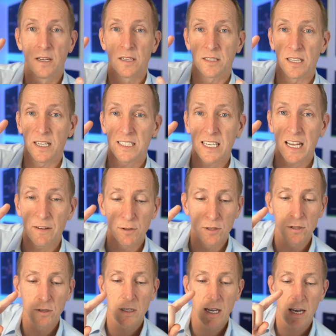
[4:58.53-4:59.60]
So let's have a
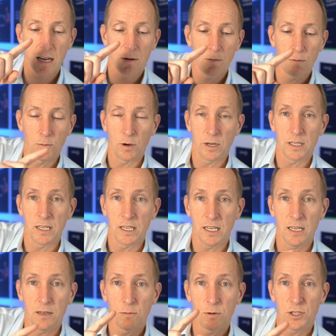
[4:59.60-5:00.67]
look at what you
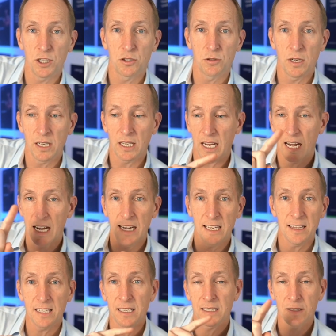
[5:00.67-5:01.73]
eat, what you drink.
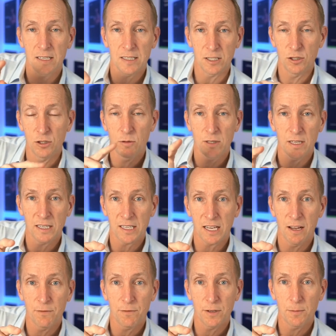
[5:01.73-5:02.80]
Anything to do with
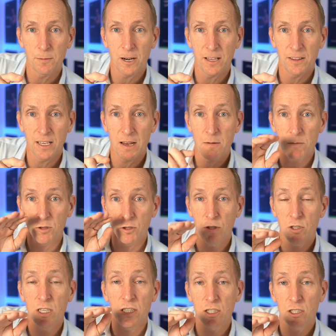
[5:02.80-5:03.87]
uncomfort around them, you
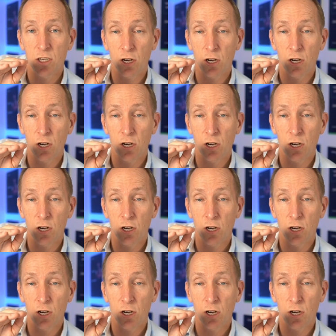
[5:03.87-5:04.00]
need to